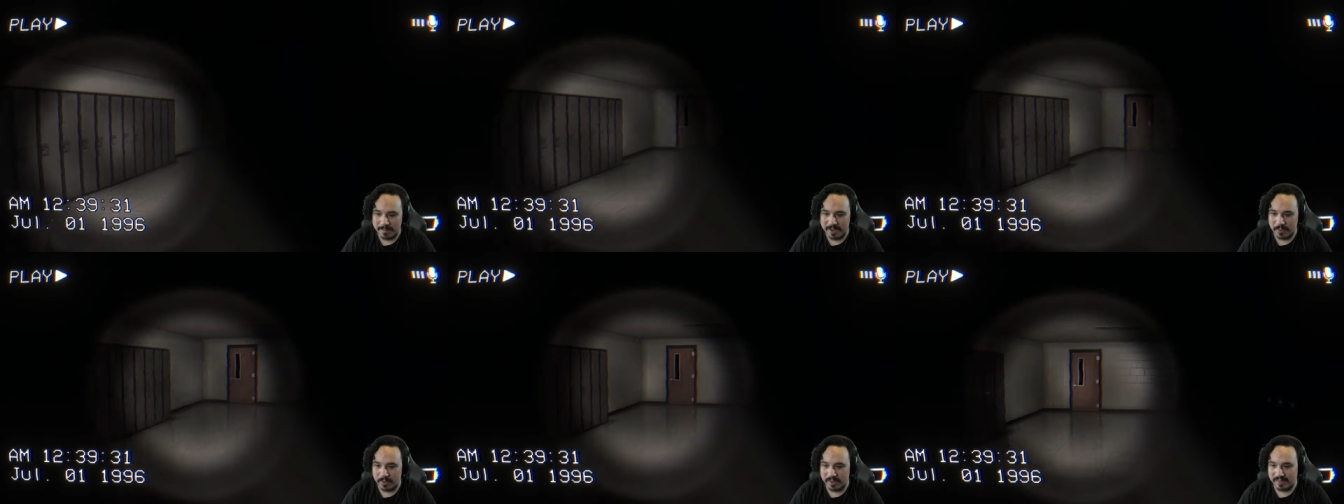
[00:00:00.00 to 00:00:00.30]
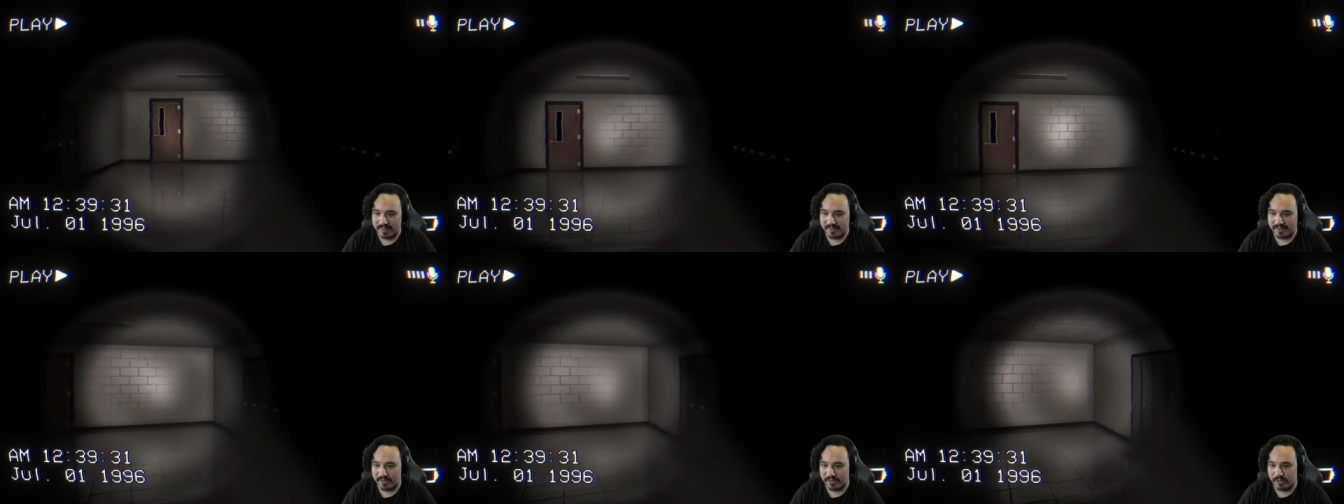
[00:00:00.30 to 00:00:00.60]
me
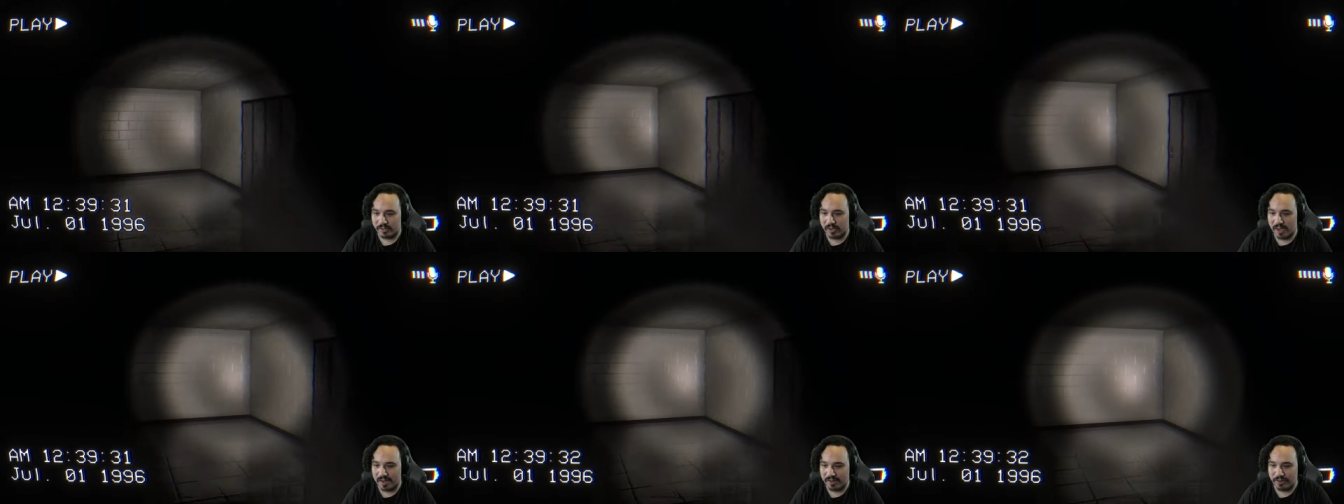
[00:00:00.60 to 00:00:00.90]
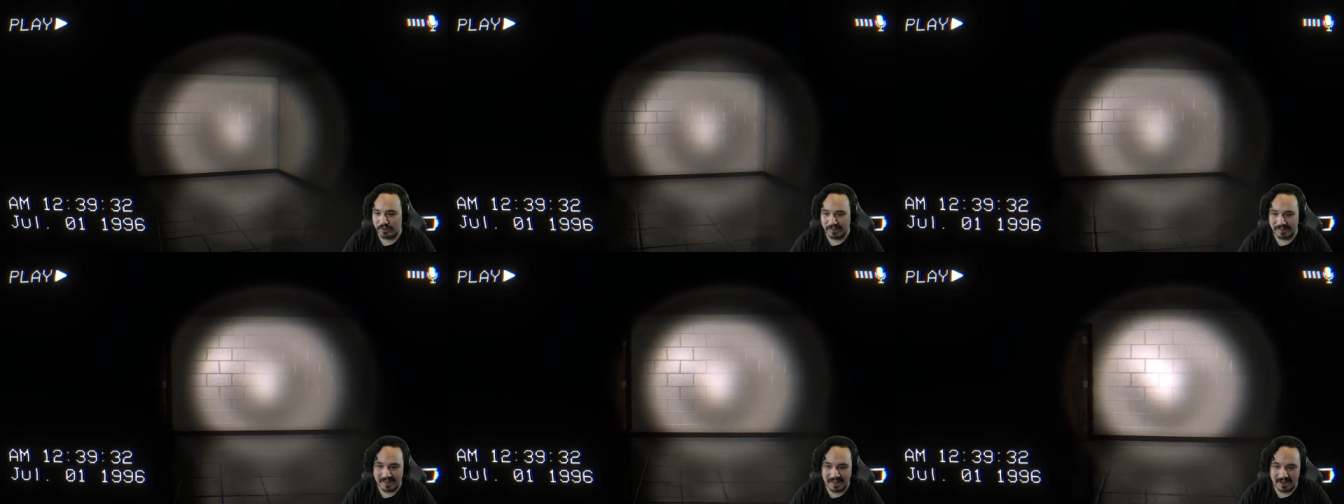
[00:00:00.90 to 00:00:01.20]
with
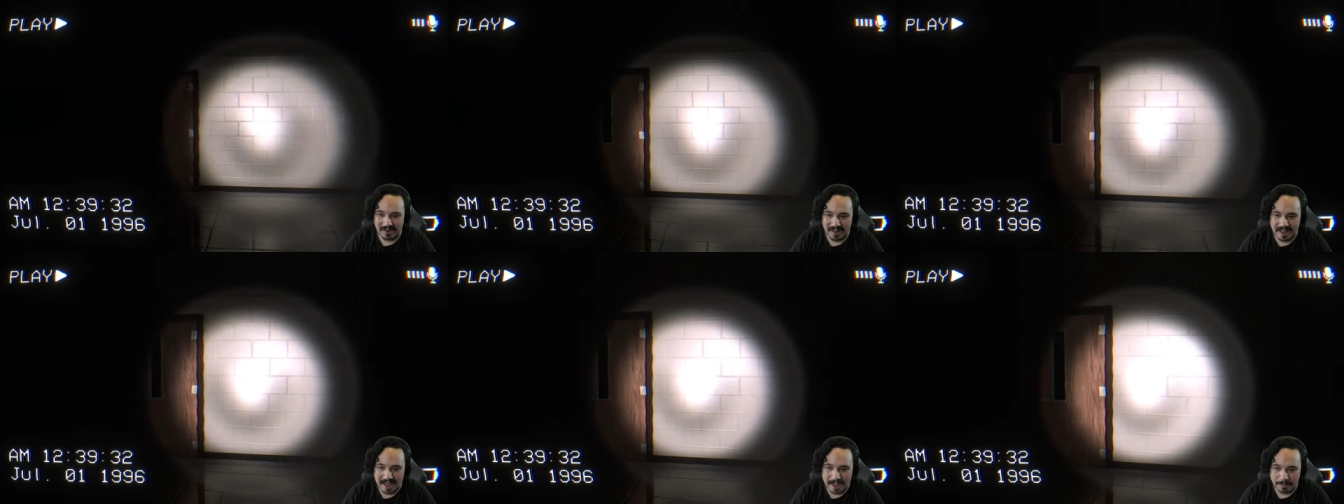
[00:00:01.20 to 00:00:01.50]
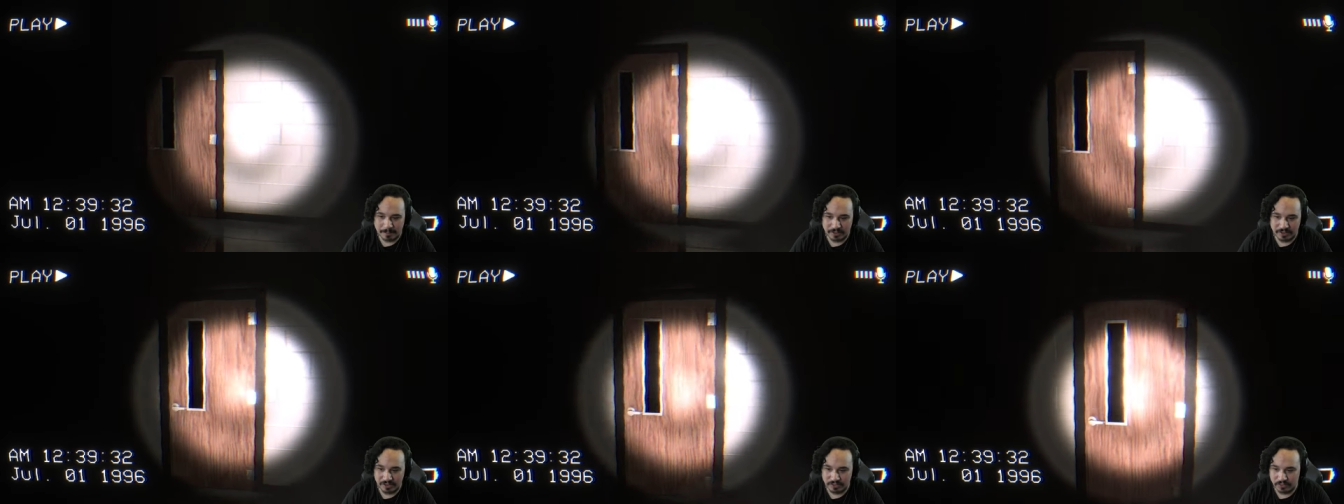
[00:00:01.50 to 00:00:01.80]
such little
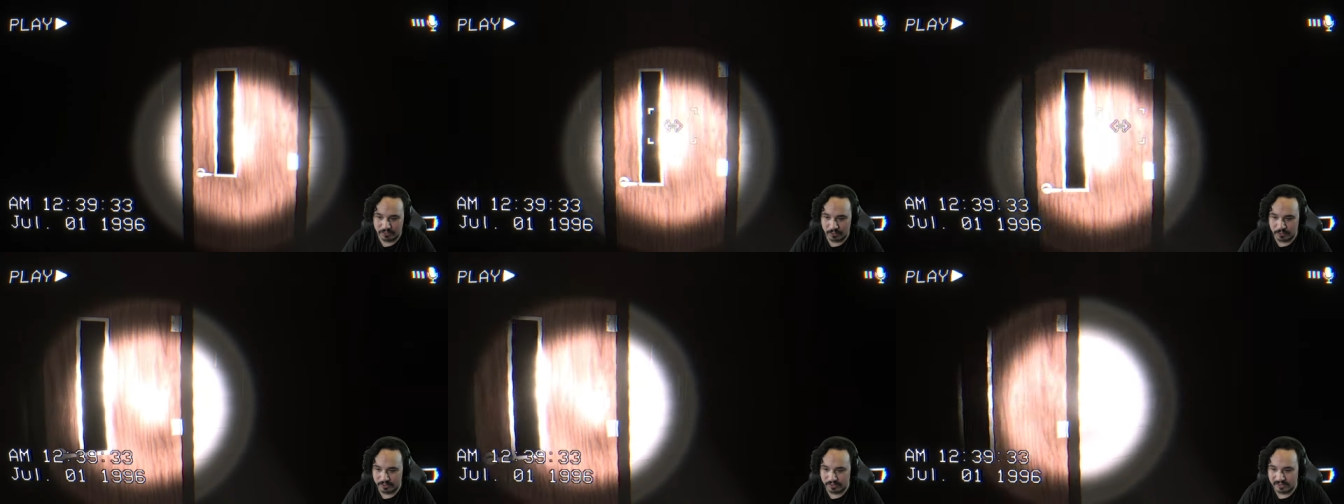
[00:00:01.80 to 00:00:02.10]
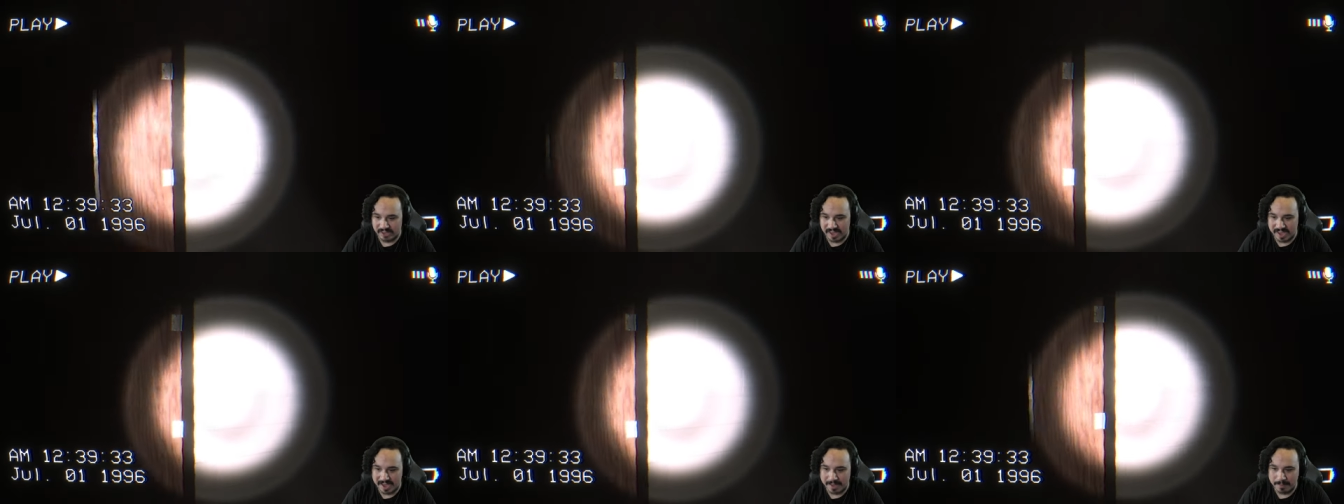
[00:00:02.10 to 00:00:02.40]
options for
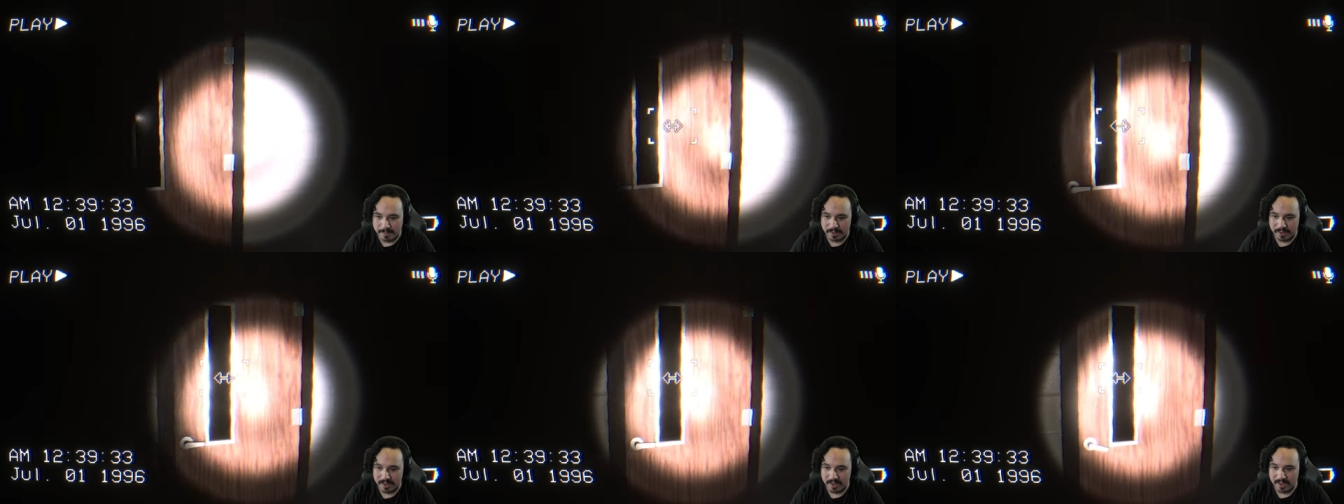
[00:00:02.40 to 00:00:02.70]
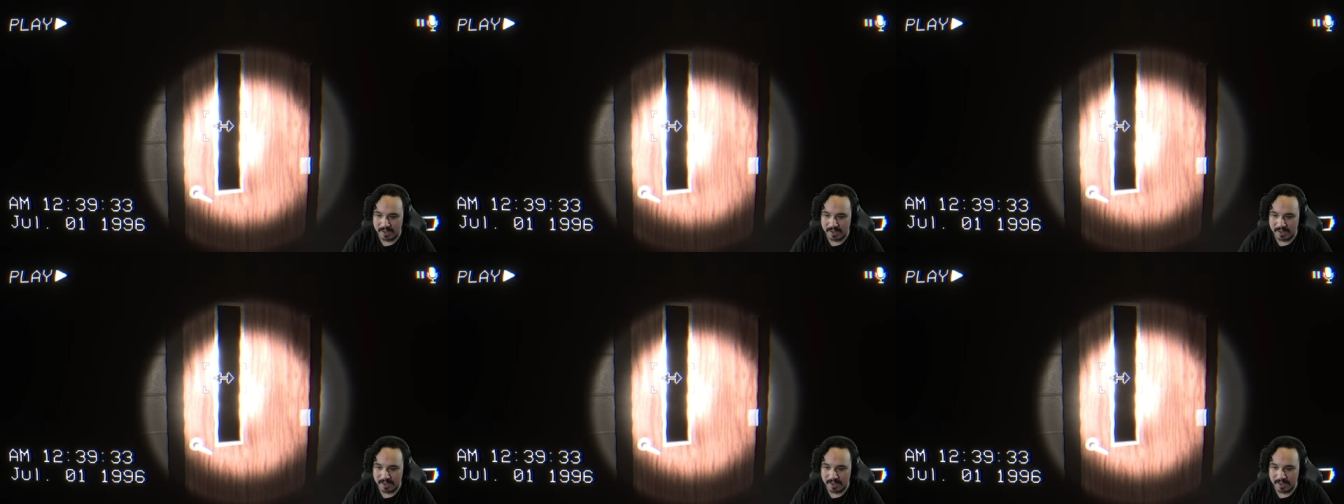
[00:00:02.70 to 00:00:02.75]
escape.